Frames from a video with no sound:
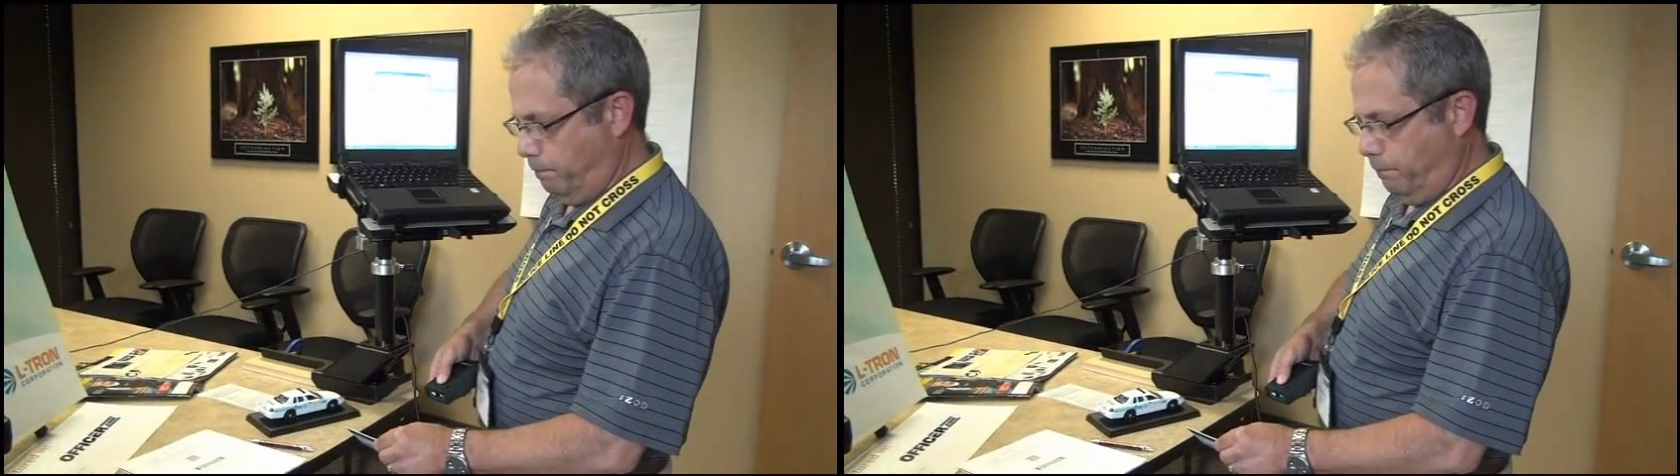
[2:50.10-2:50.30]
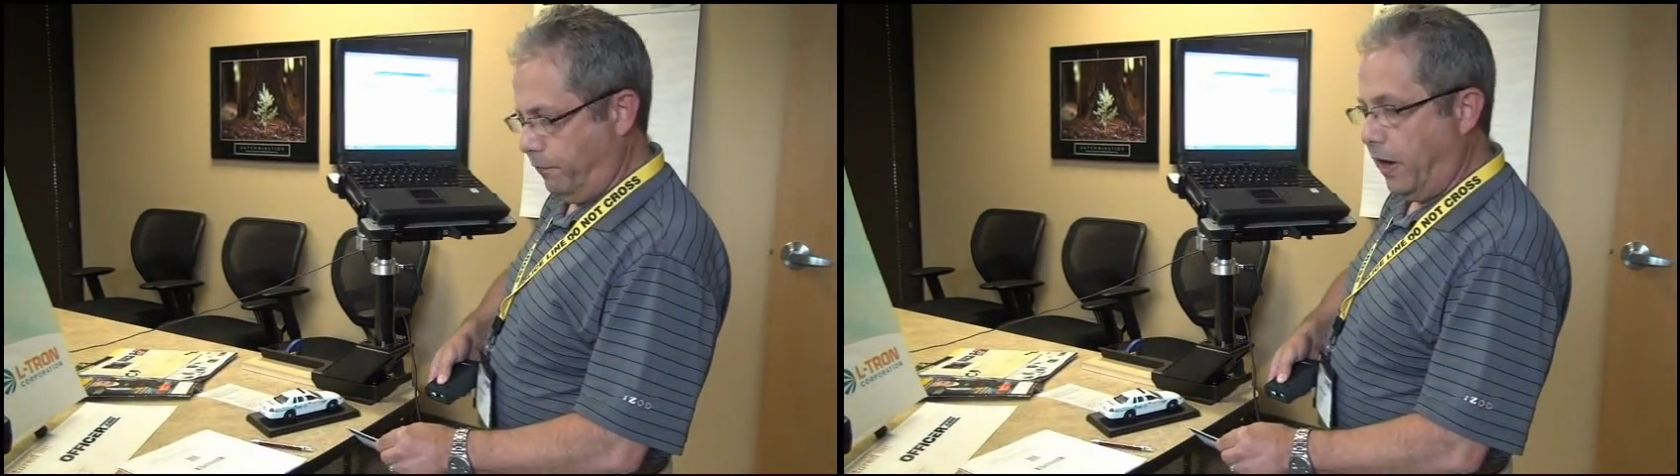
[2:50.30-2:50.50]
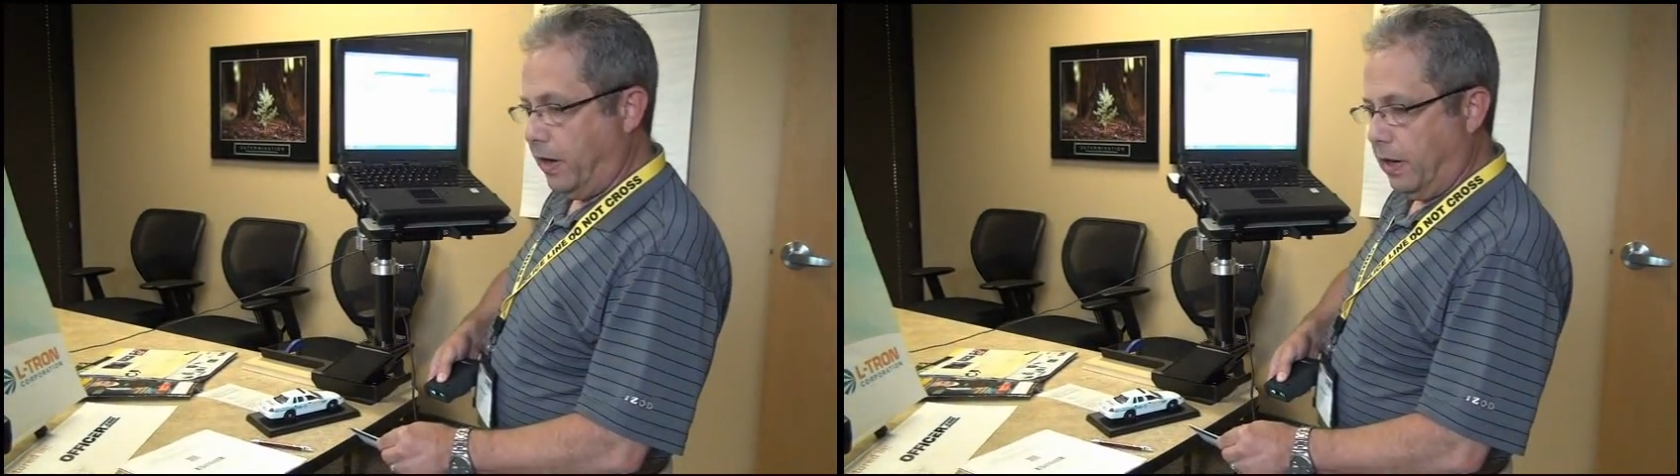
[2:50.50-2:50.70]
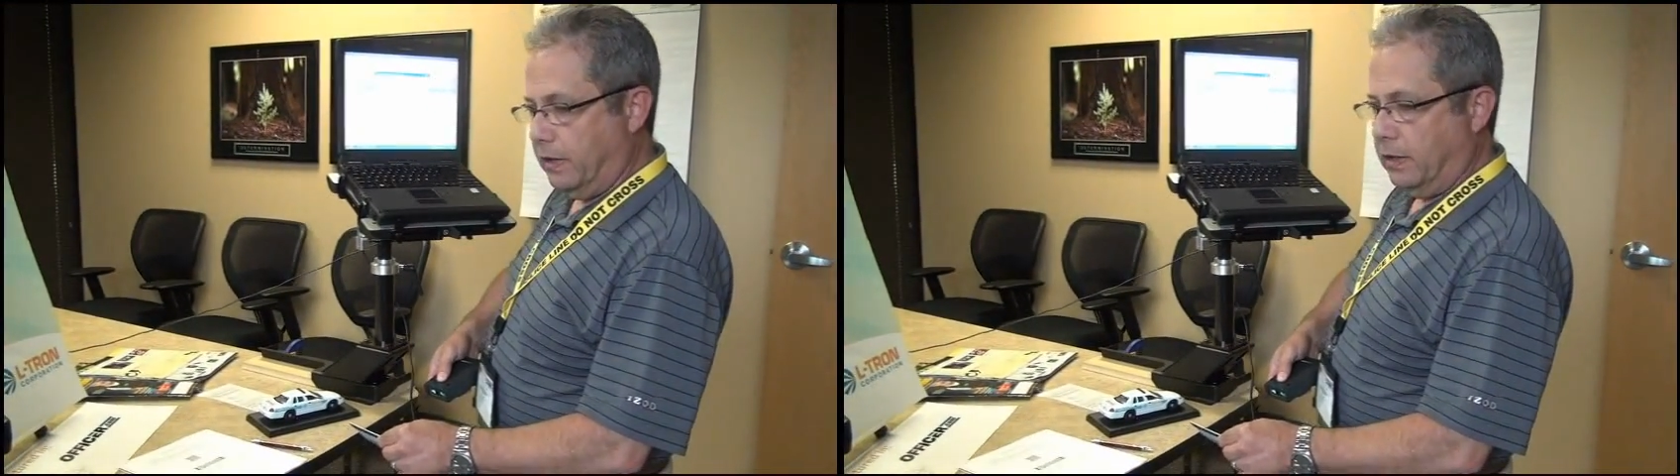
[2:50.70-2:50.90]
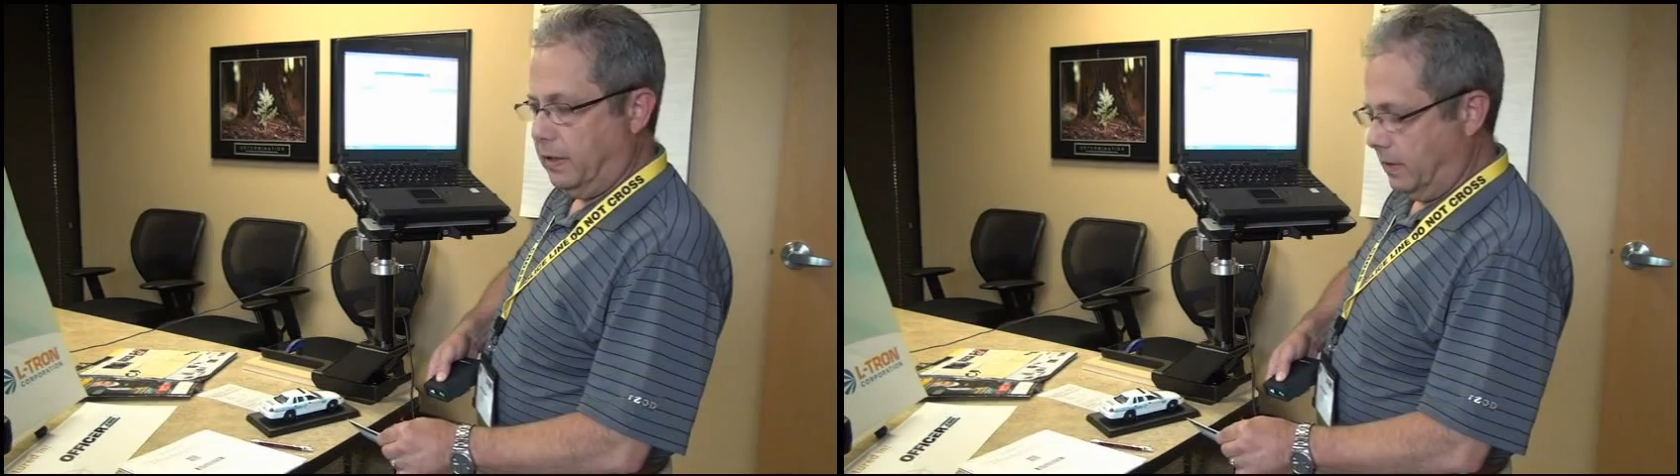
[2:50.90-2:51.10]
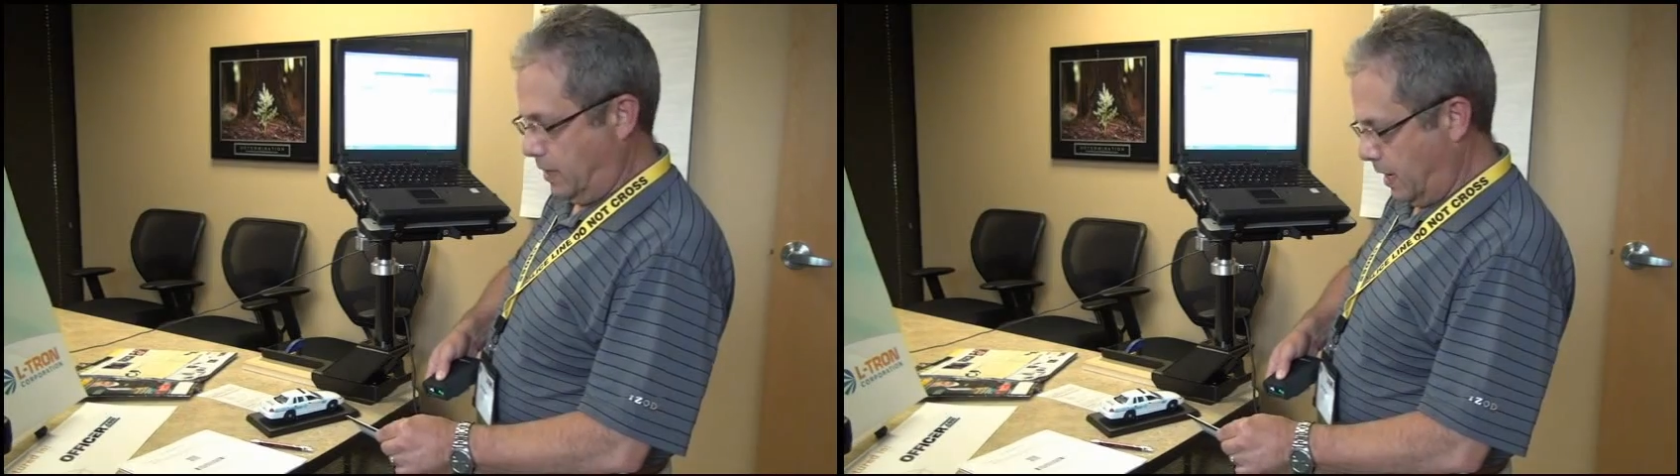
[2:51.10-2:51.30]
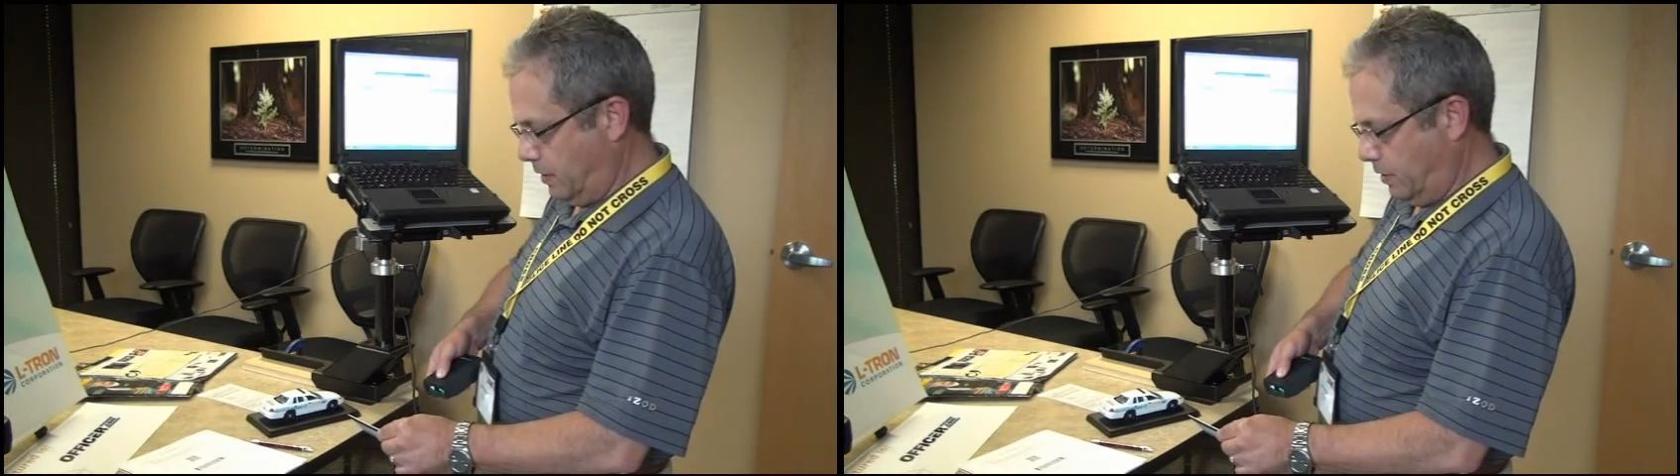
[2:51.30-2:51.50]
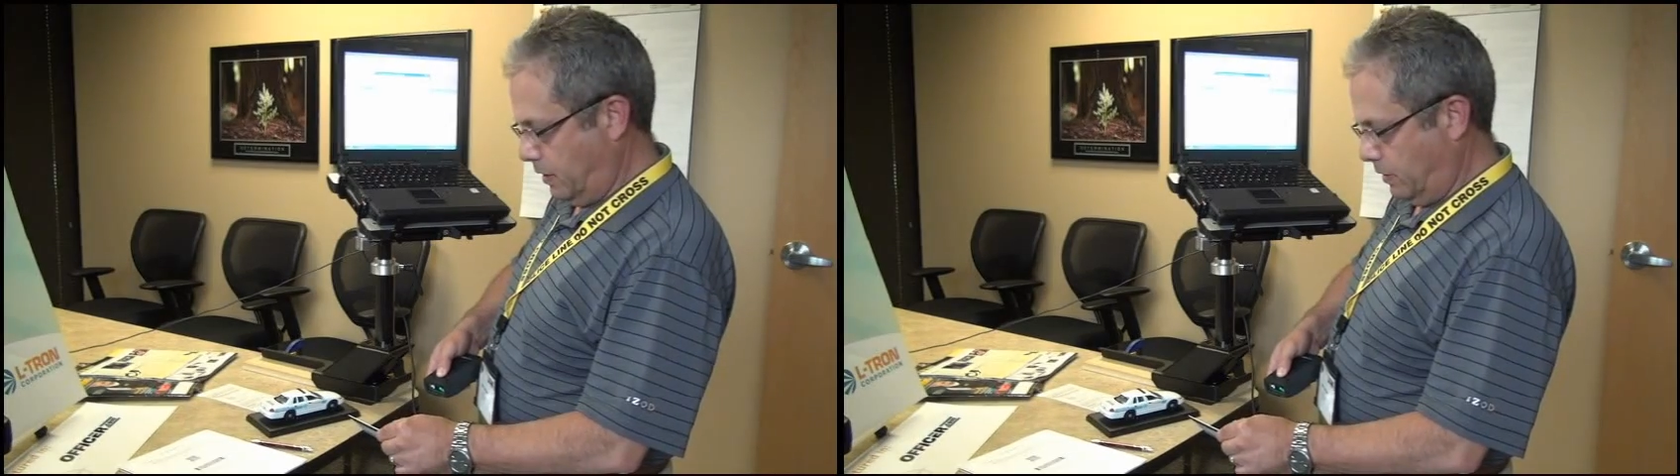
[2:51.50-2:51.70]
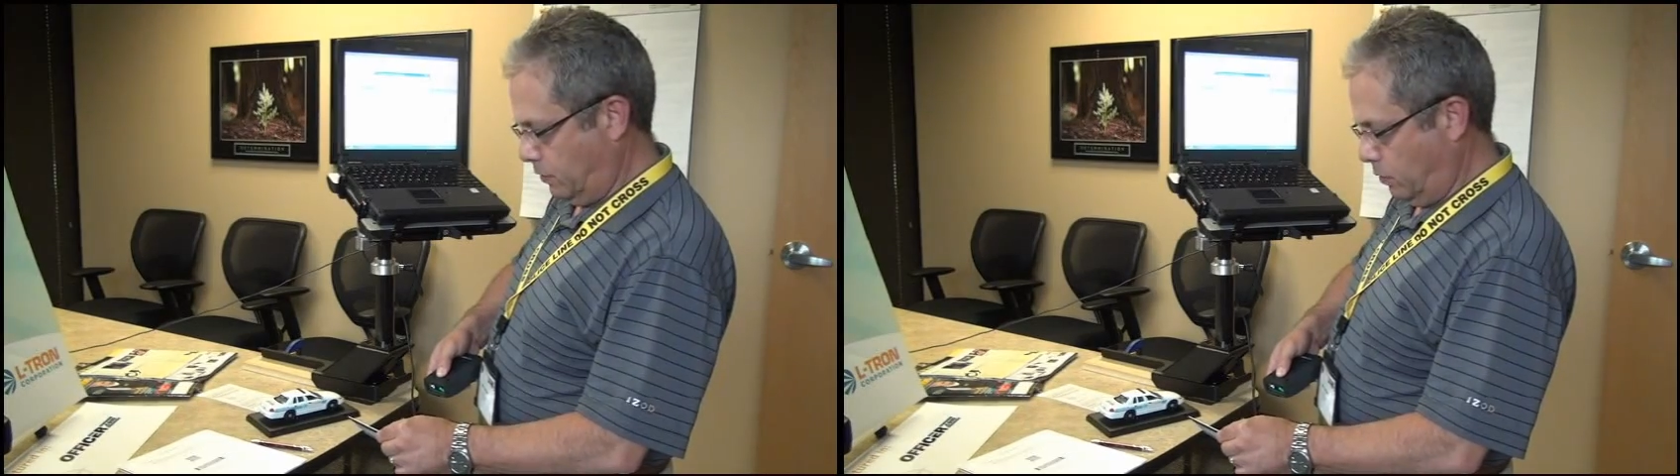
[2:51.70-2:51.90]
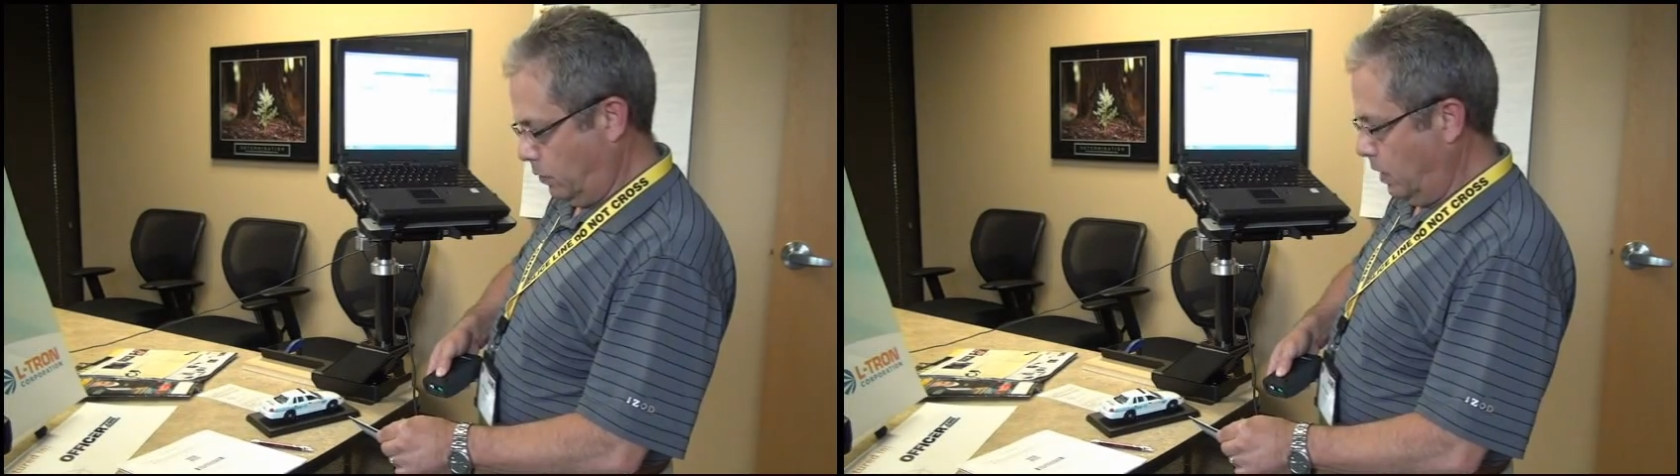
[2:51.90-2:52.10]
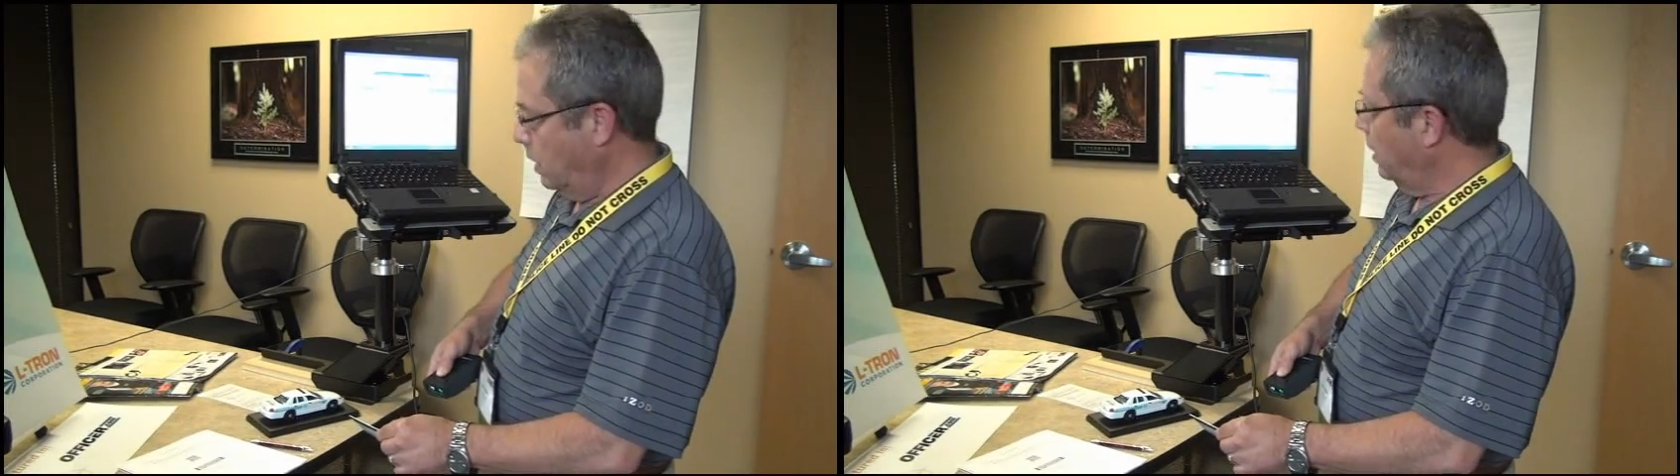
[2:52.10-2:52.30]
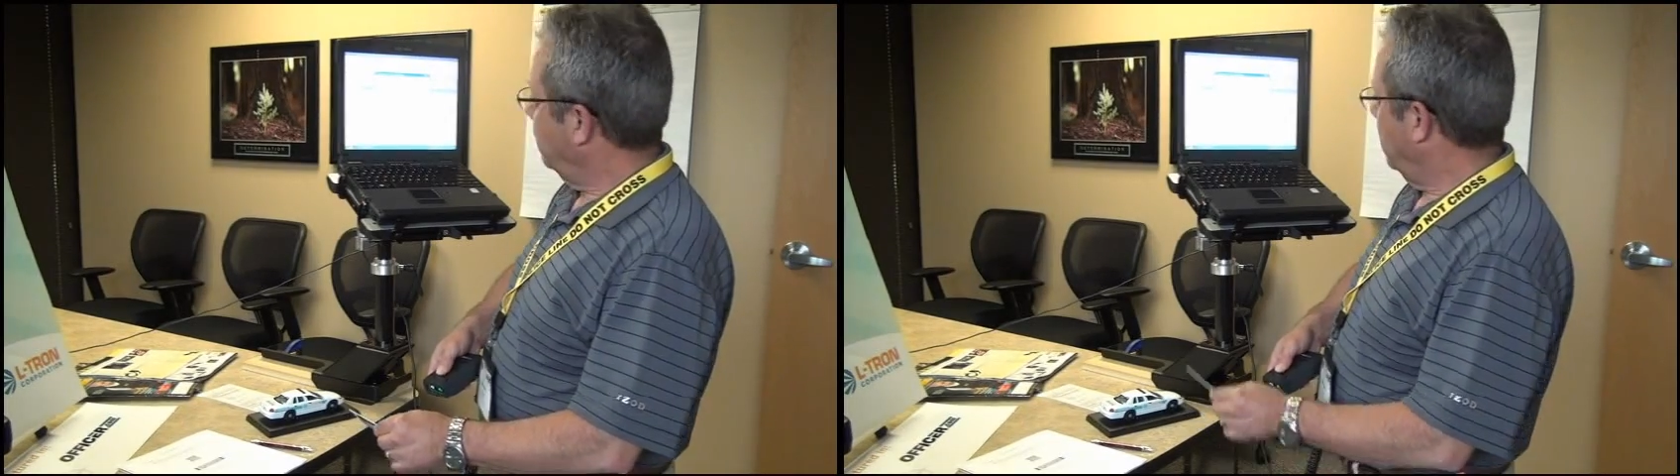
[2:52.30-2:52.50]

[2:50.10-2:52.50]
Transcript: fake ID and attach it. So they